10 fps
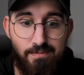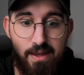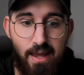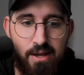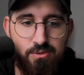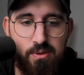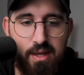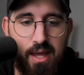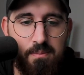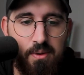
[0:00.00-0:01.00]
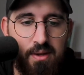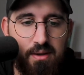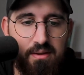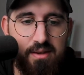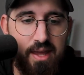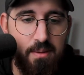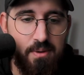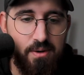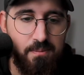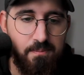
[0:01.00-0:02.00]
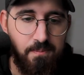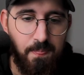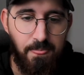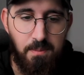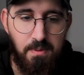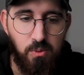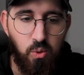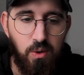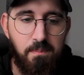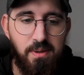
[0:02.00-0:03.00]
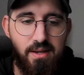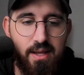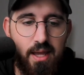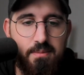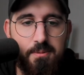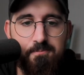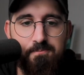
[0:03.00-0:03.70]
the actual game and the gamer, people who are playing the game.